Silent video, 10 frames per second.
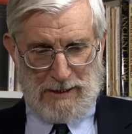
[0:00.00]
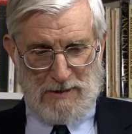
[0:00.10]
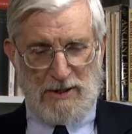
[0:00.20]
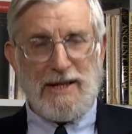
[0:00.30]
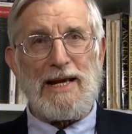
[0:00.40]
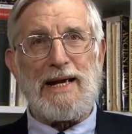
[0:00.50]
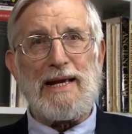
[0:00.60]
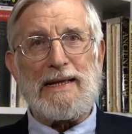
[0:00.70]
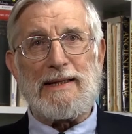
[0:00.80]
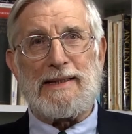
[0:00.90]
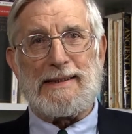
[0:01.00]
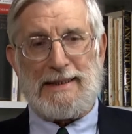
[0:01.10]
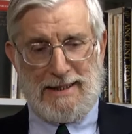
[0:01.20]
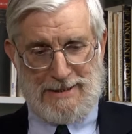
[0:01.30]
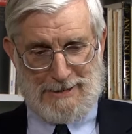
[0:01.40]
I'm here today
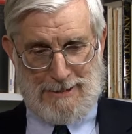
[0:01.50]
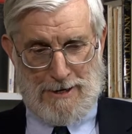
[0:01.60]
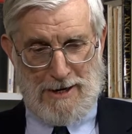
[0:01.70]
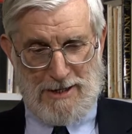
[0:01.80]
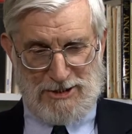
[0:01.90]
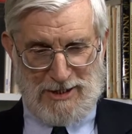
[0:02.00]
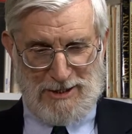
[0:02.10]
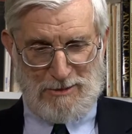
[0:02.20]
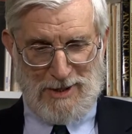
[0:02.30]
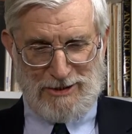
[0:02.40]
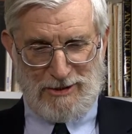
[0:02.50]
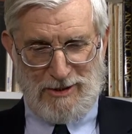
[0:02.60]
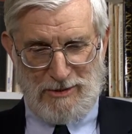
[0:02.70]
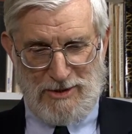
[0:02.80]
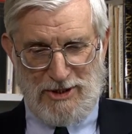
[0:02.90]
on Insight New
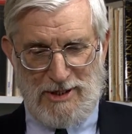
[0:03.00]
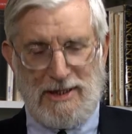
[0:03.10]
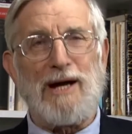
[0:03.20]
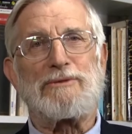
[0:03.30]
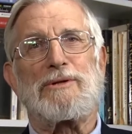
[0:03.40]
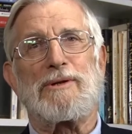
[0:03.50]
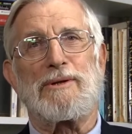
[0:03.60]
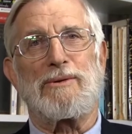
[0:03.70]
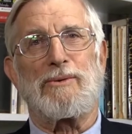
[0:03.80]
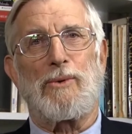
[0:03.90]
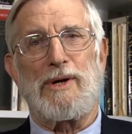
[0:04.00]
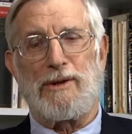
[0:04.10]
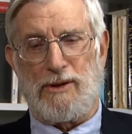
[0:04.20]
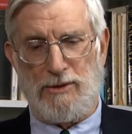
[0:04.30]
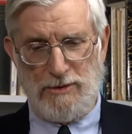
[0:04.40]
Mexico with City Councilor Rey
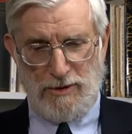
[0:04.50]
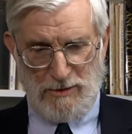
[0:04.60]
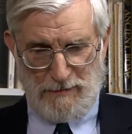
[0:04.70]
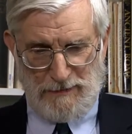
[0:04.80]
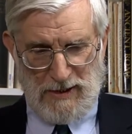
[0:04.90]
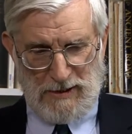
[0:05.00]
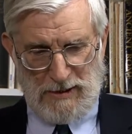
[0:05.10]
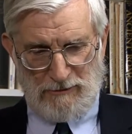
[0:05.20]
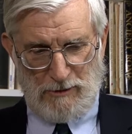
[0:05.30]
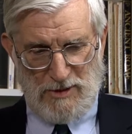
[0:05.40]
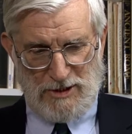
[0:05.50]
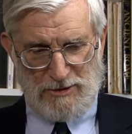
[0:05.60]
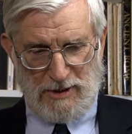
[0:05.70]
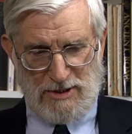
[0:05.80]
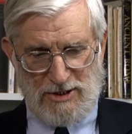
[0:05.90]
Garduno from
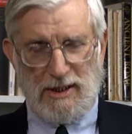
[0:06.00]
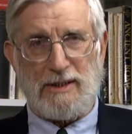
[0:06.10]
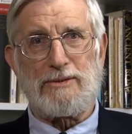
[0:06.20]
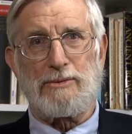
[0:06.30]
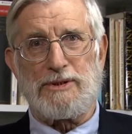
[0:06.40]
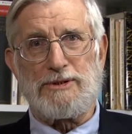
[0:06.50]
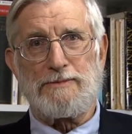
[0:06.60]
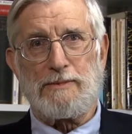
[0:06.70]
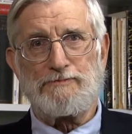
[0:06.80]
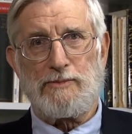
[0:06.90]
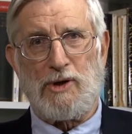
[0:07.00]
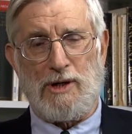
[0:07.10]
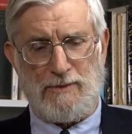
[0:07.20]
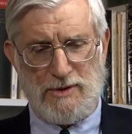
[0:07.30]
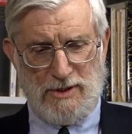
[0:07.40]
District 6, which
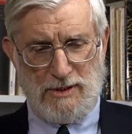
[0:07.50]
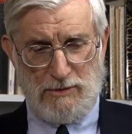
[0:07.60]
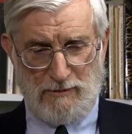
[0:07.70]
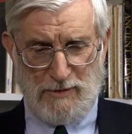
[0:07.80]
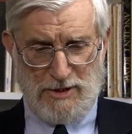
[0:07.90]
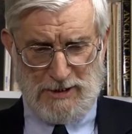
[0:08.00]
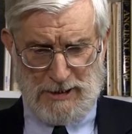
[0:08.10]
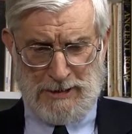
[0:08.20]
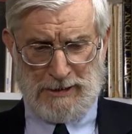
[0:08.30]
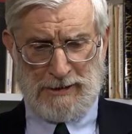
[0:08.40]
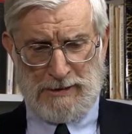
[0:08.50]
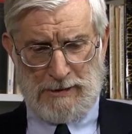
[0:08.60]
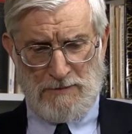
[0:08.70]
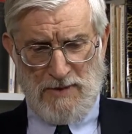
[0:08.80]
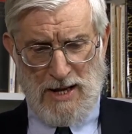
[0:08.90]
covers the University,
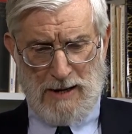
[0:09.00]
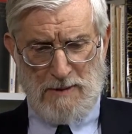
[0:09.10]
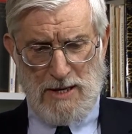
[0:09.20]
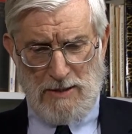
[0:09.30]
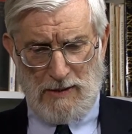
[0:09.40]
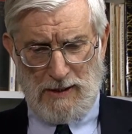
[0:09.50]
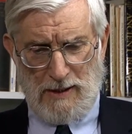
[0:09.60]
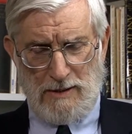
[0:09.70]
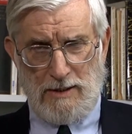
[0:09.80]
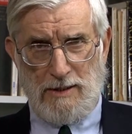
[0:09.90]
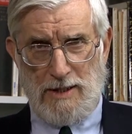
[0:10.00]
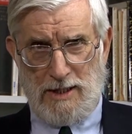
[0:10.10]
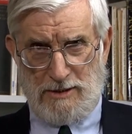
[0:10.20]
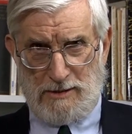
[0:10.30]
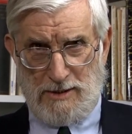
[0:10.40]
Knob Hill, and the
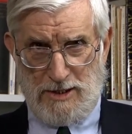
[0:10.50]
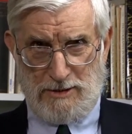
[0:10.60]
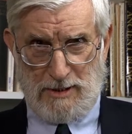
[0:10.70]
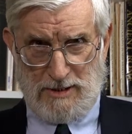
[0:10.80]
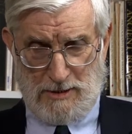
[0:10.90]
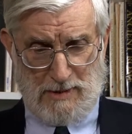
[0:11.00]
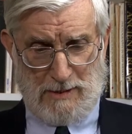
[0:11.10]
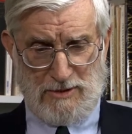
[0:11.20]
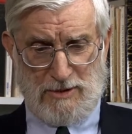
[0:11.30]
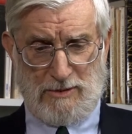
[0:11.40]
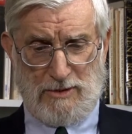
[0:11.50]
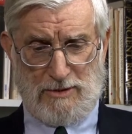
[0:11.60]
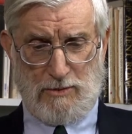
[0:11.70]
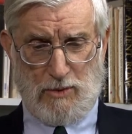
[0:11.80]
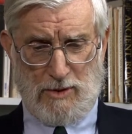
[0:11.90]
International District, sometimes known as
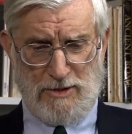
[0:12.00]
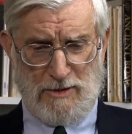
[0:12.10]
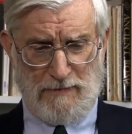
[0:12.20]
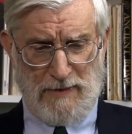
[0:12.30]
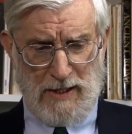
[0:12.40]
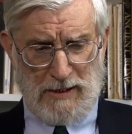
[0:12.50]
the War Zone.